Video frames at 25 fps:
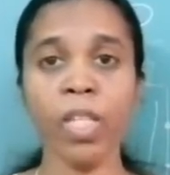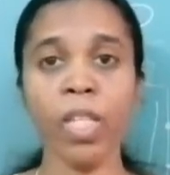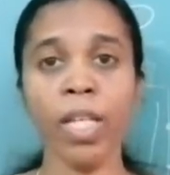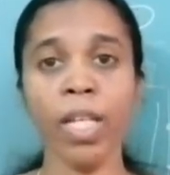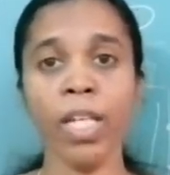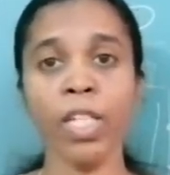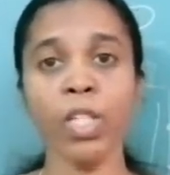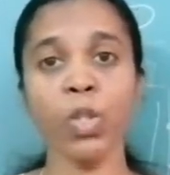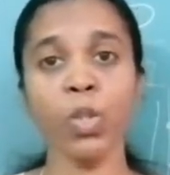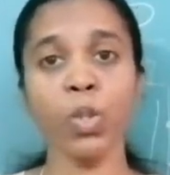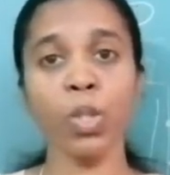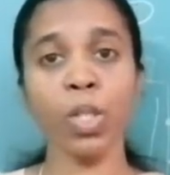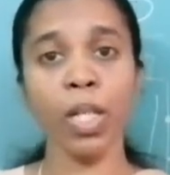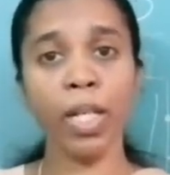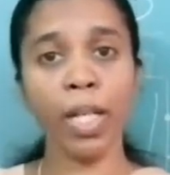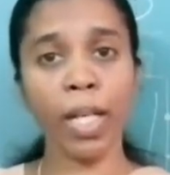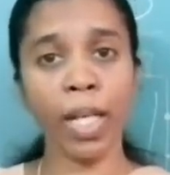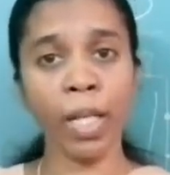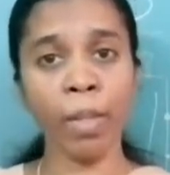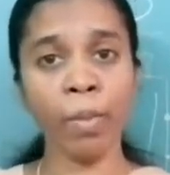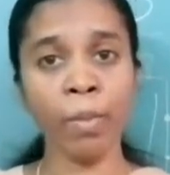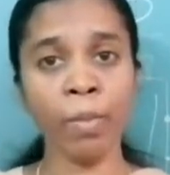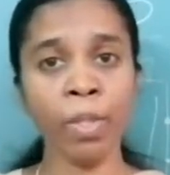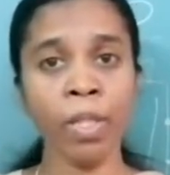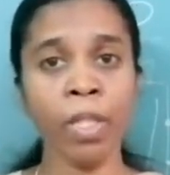As you
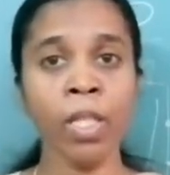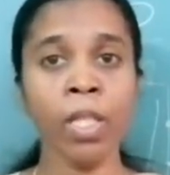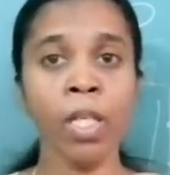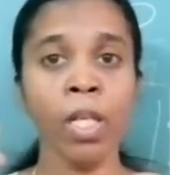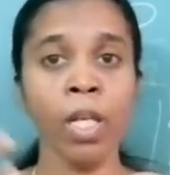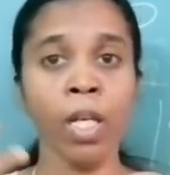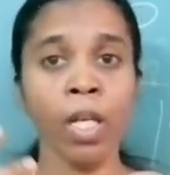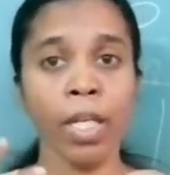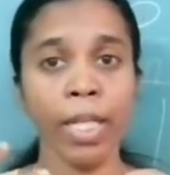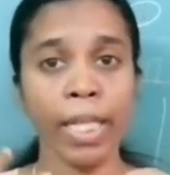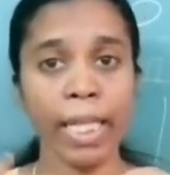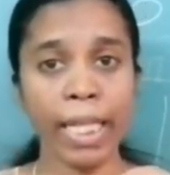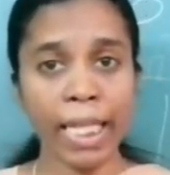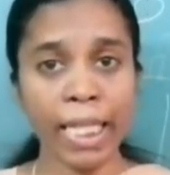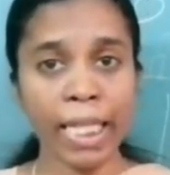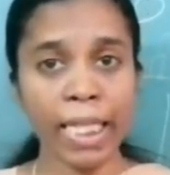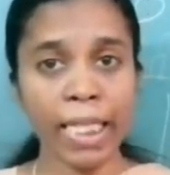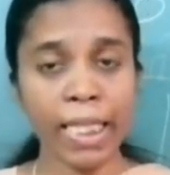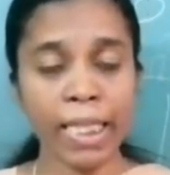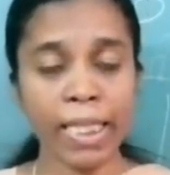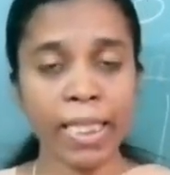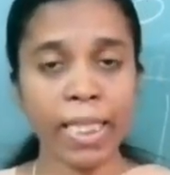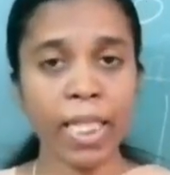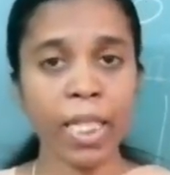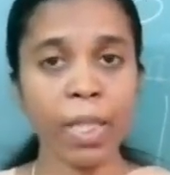climb,
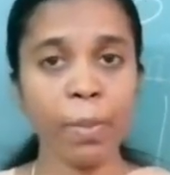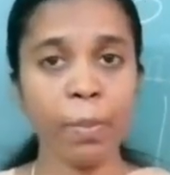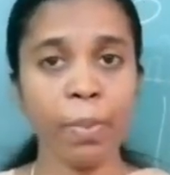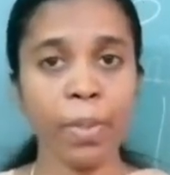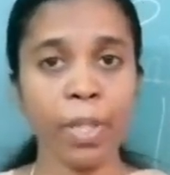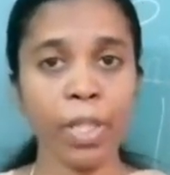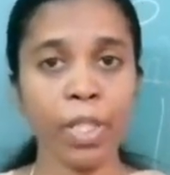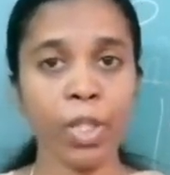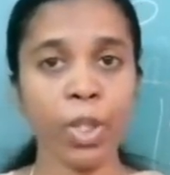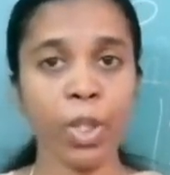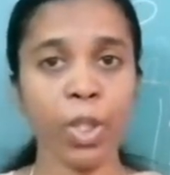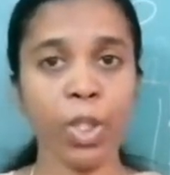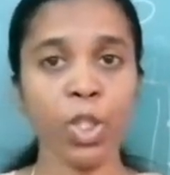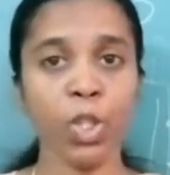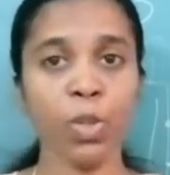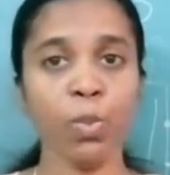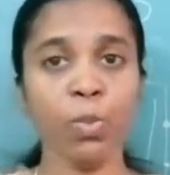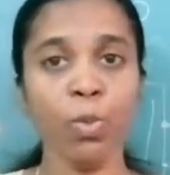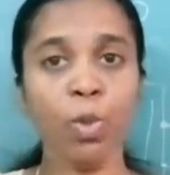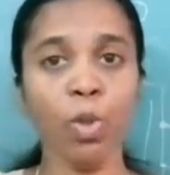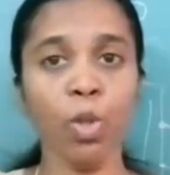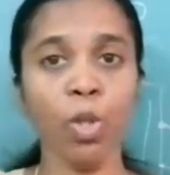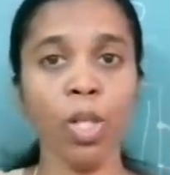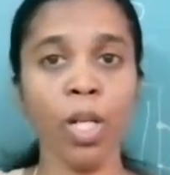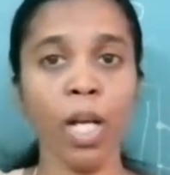inside pressure is
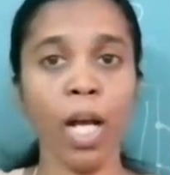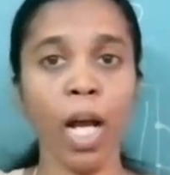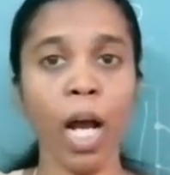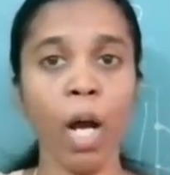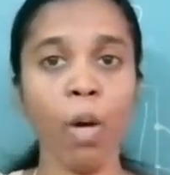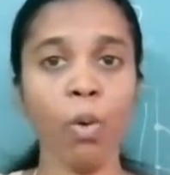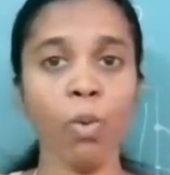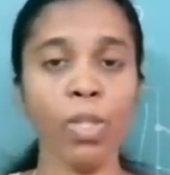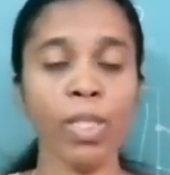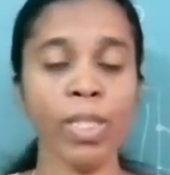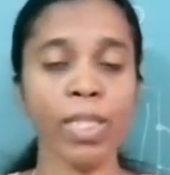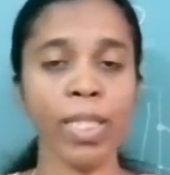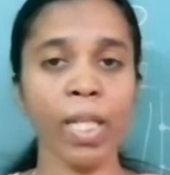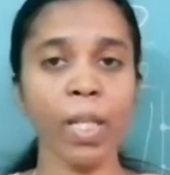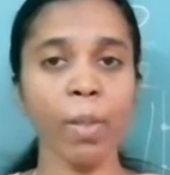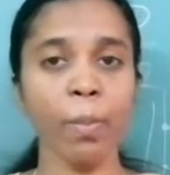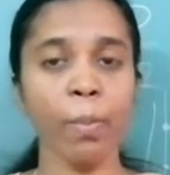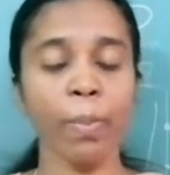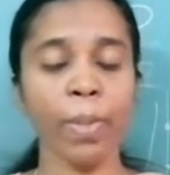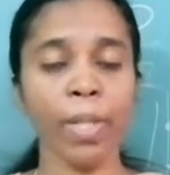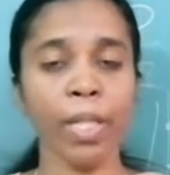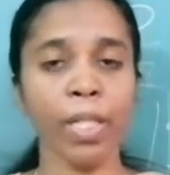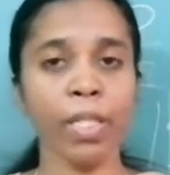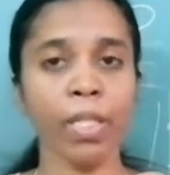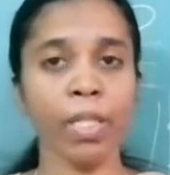more, outside
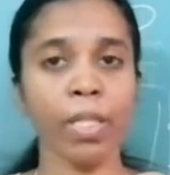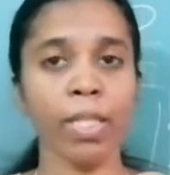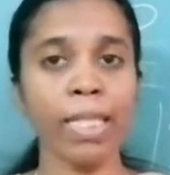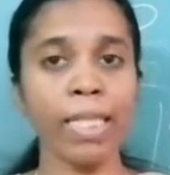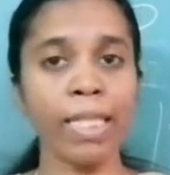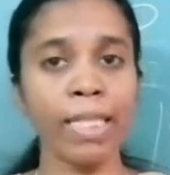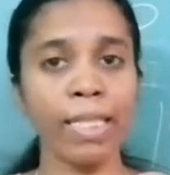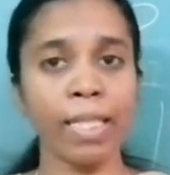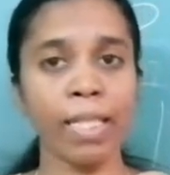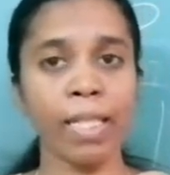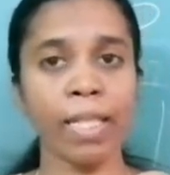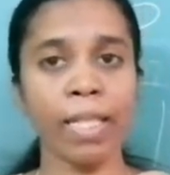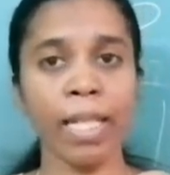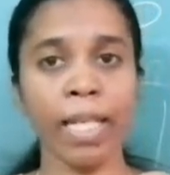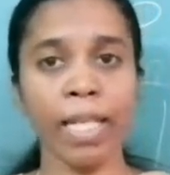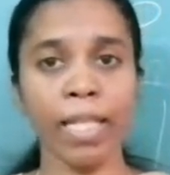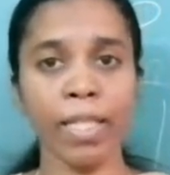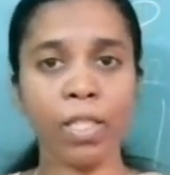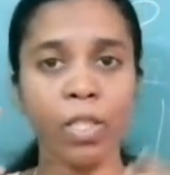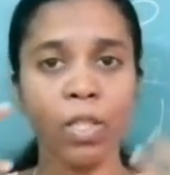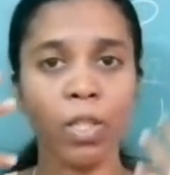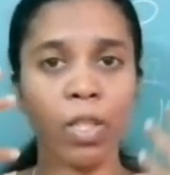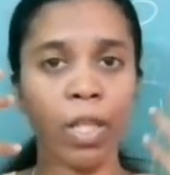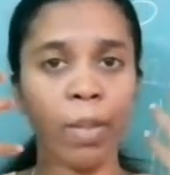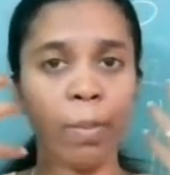pressure is
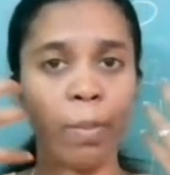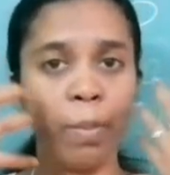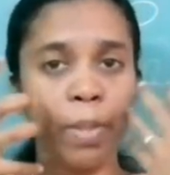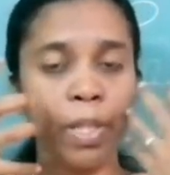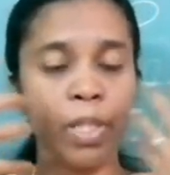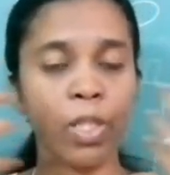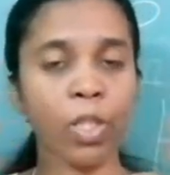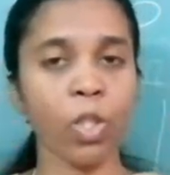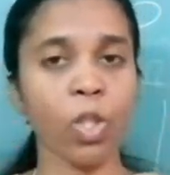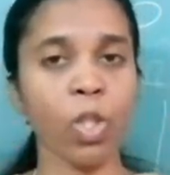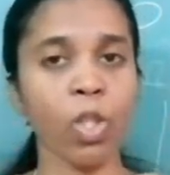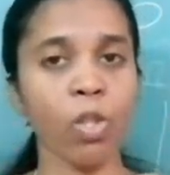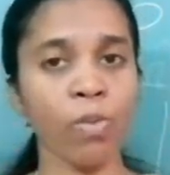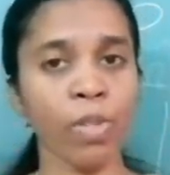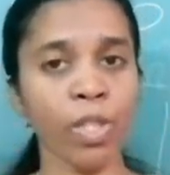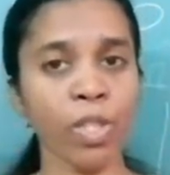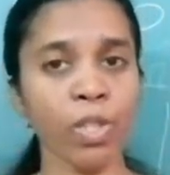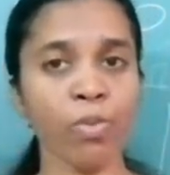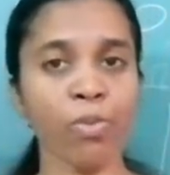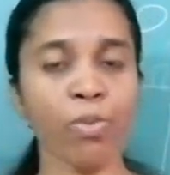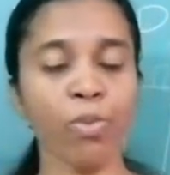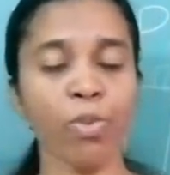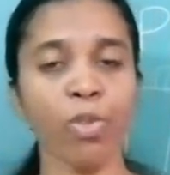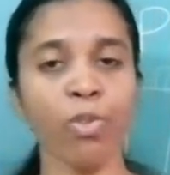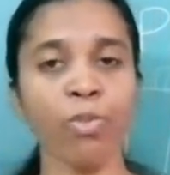less, and pressure
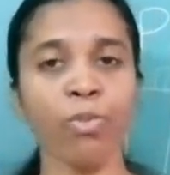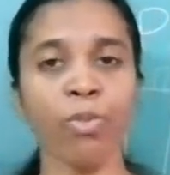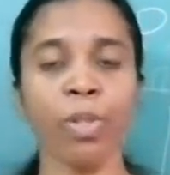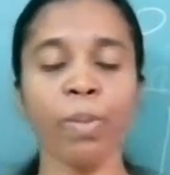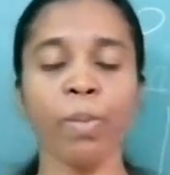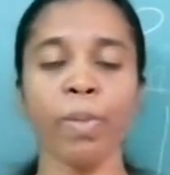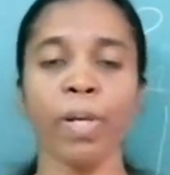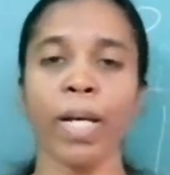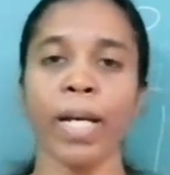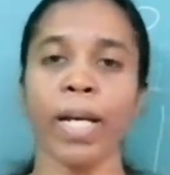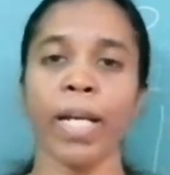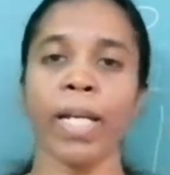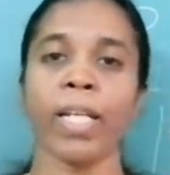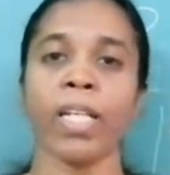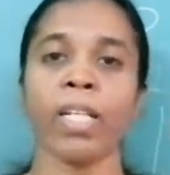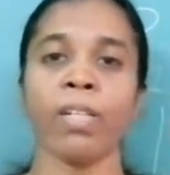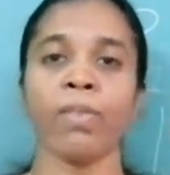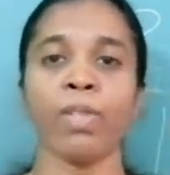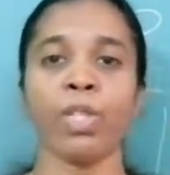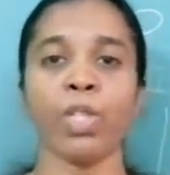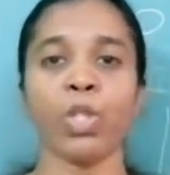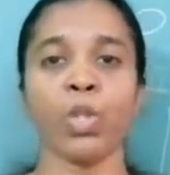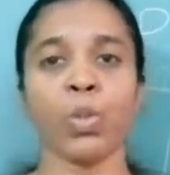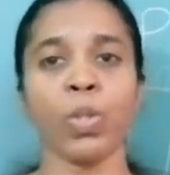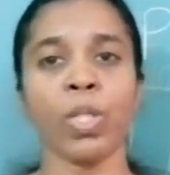always flow from high
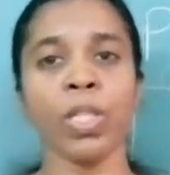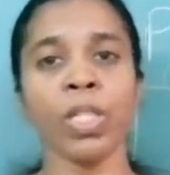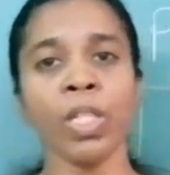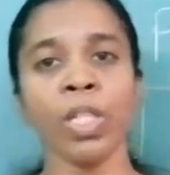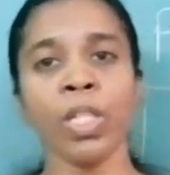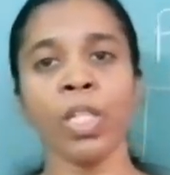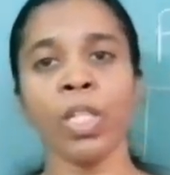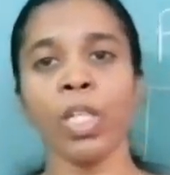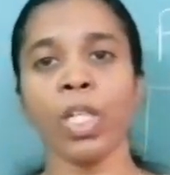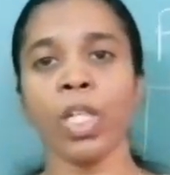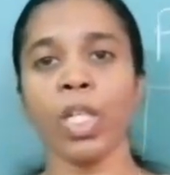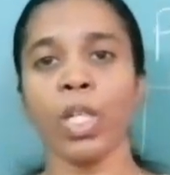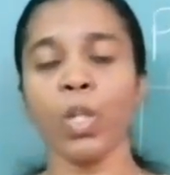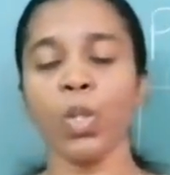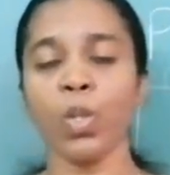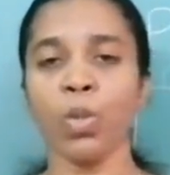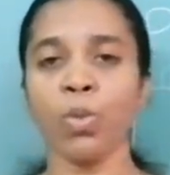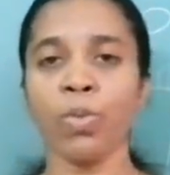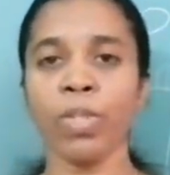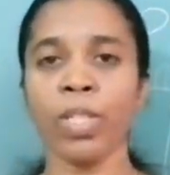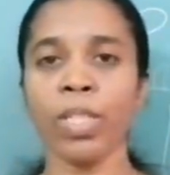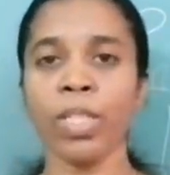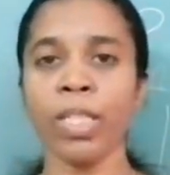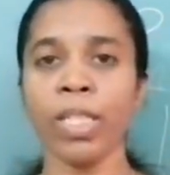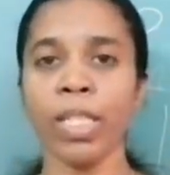level to a
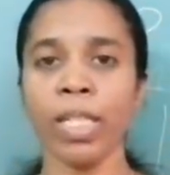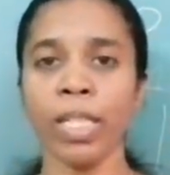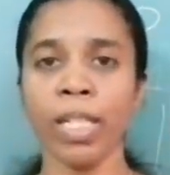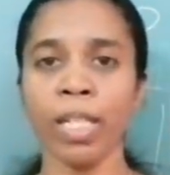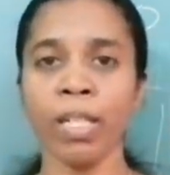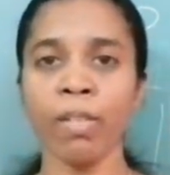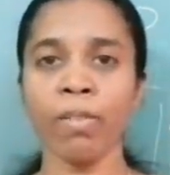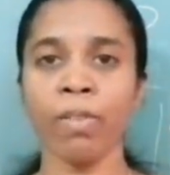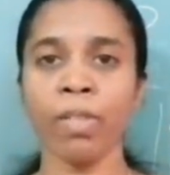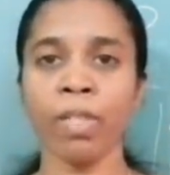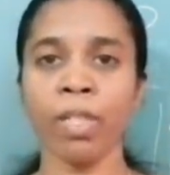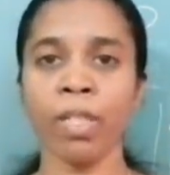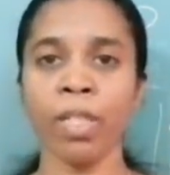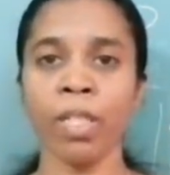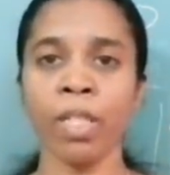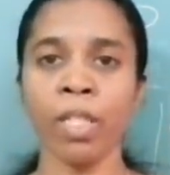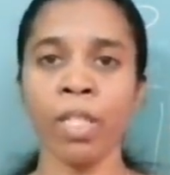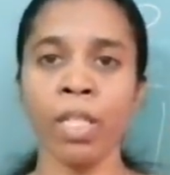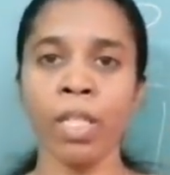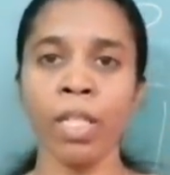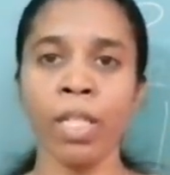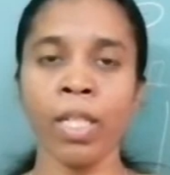lower level.